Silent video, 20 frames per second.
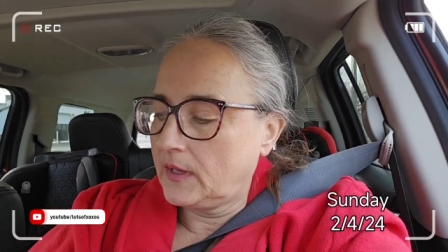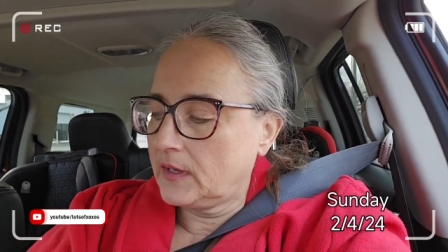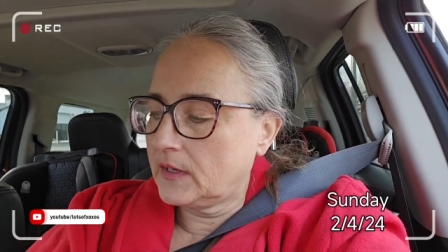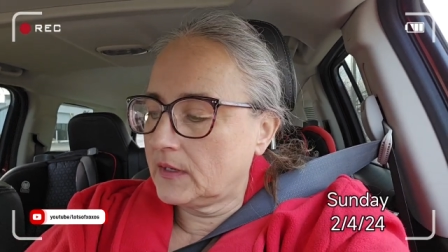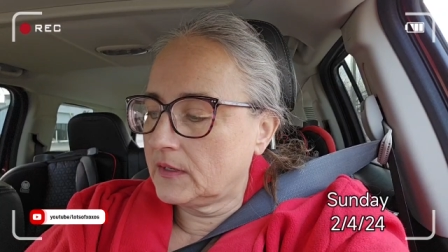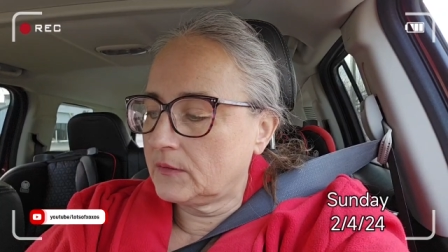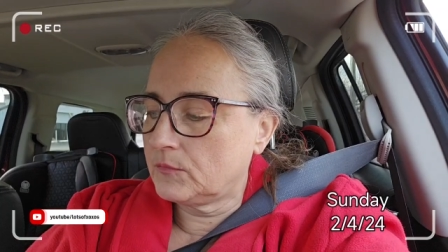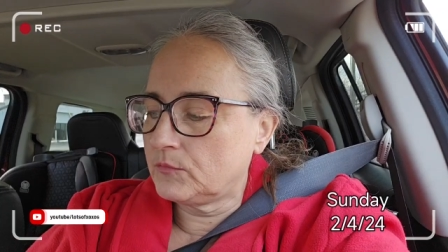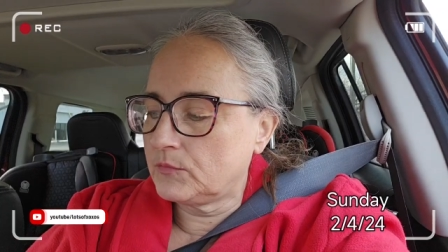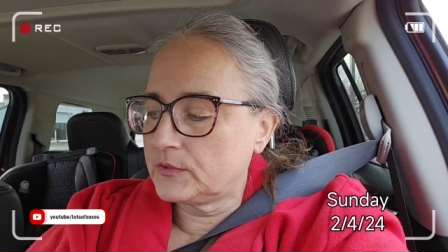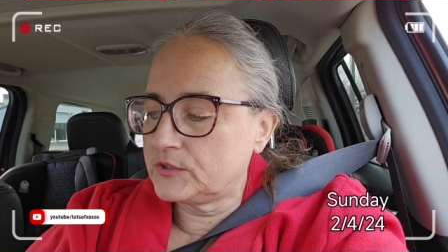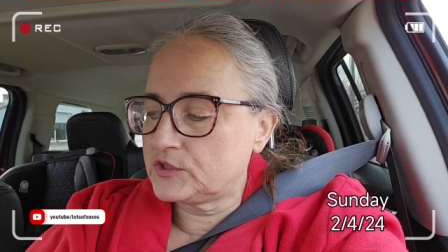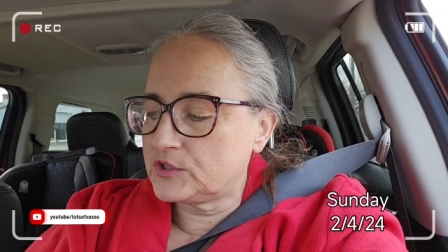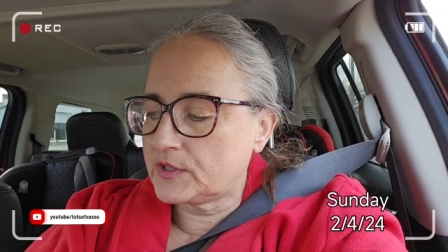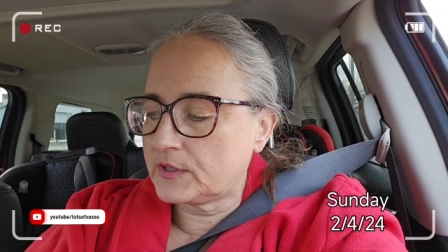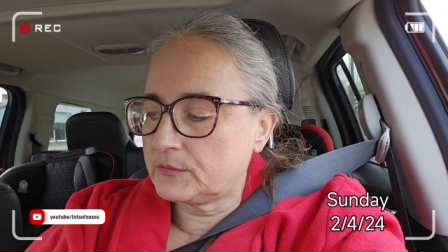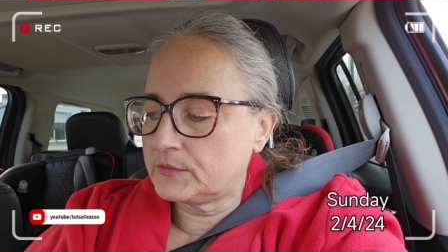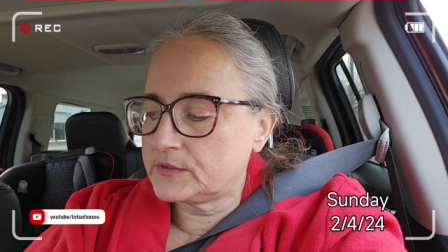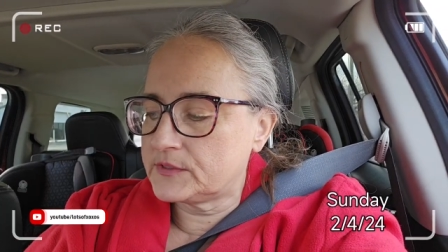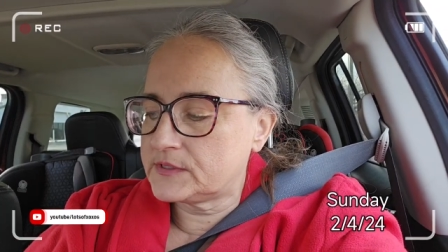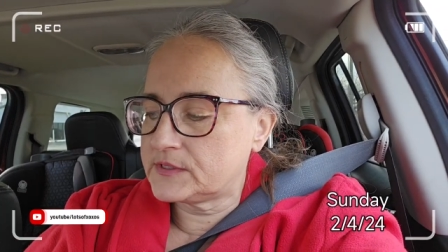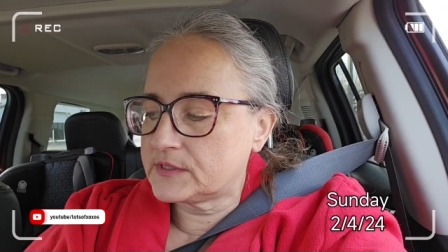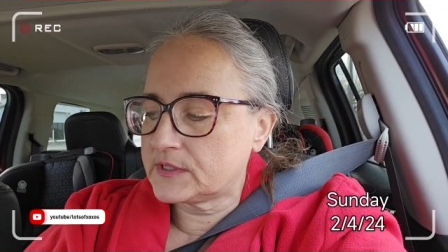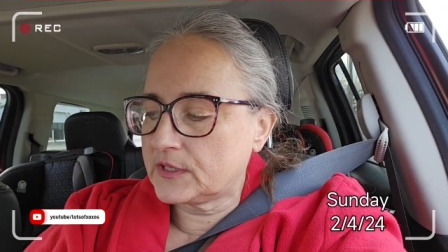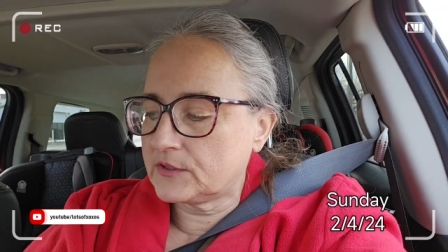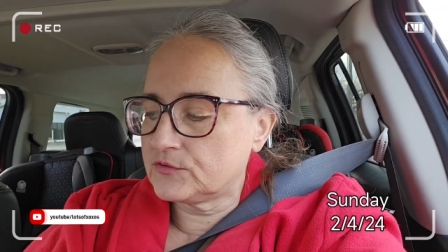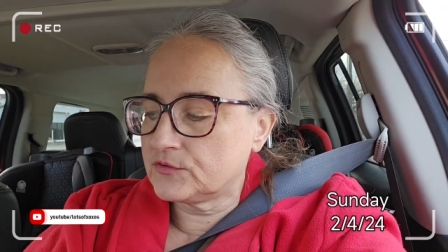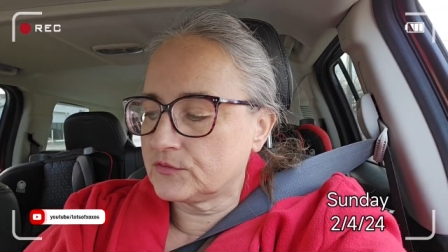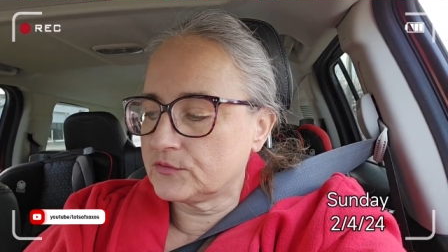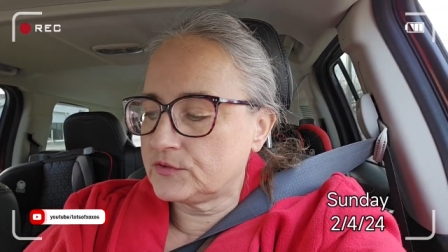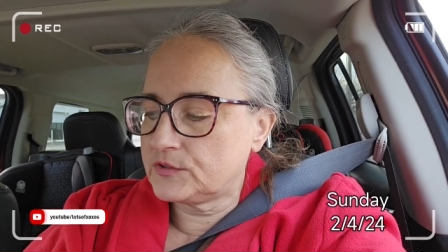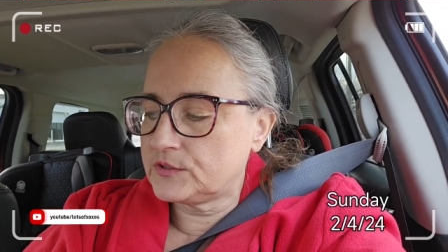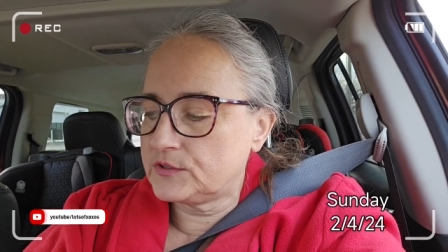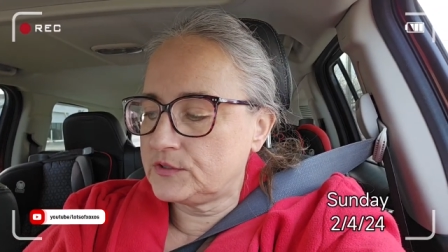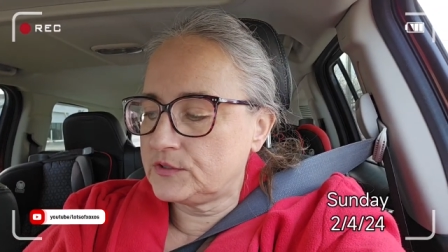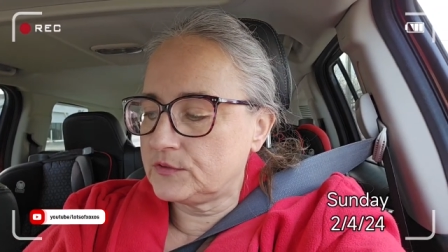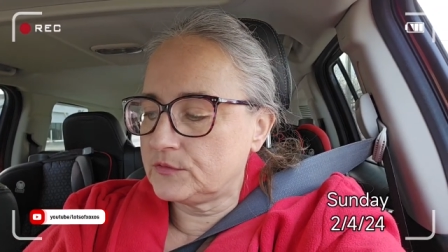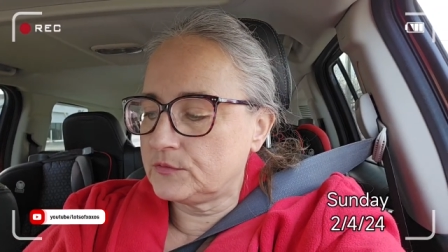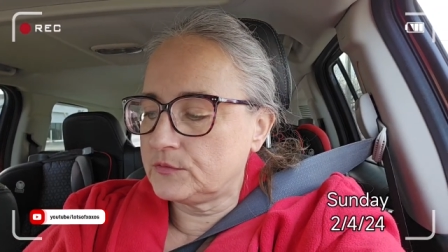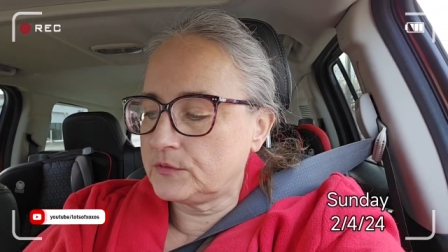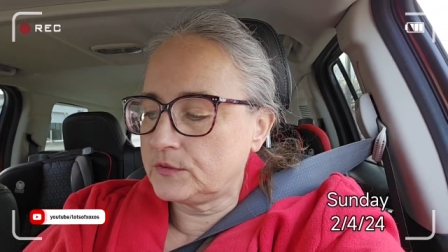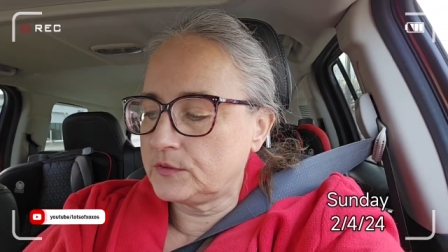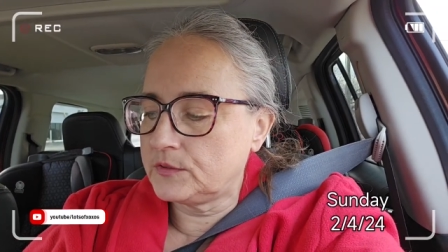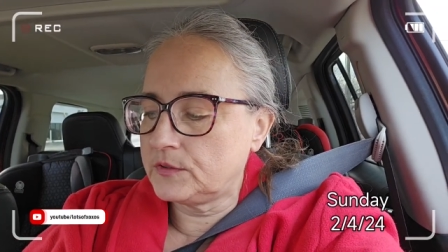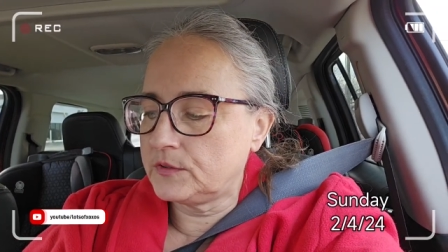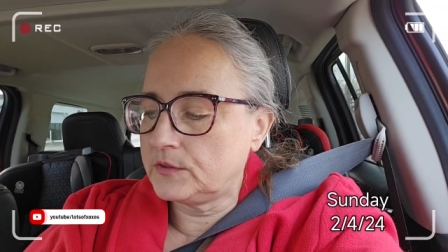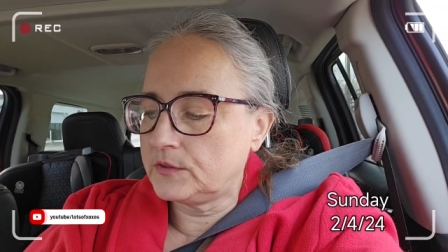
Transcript: and which I was scheduled to do,